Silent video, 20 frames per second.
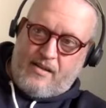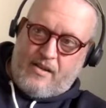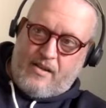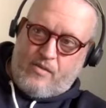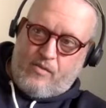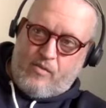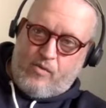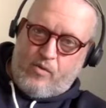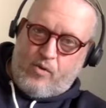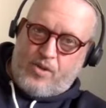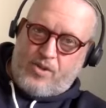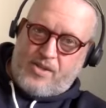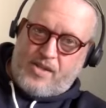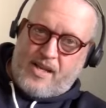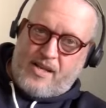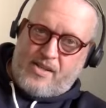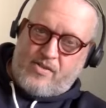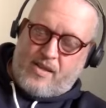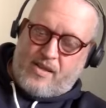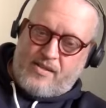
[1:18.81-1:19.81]
the rules
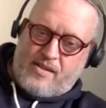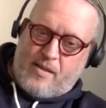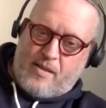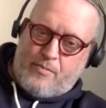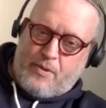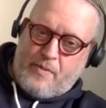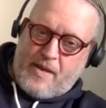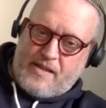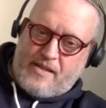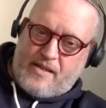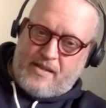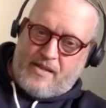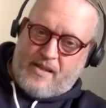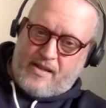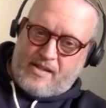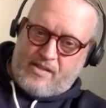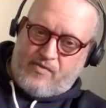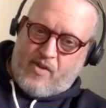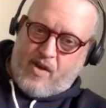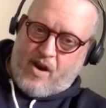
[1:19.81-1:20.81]
that Israel has implemented
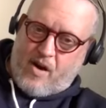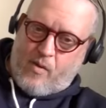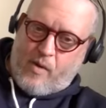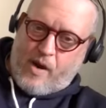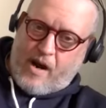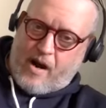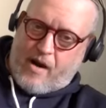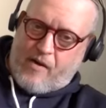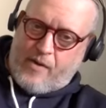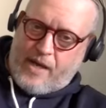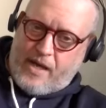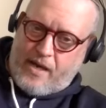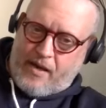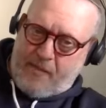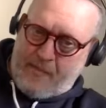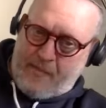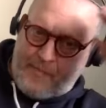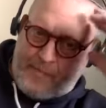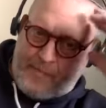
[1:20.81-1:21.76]
thus far? Where are we?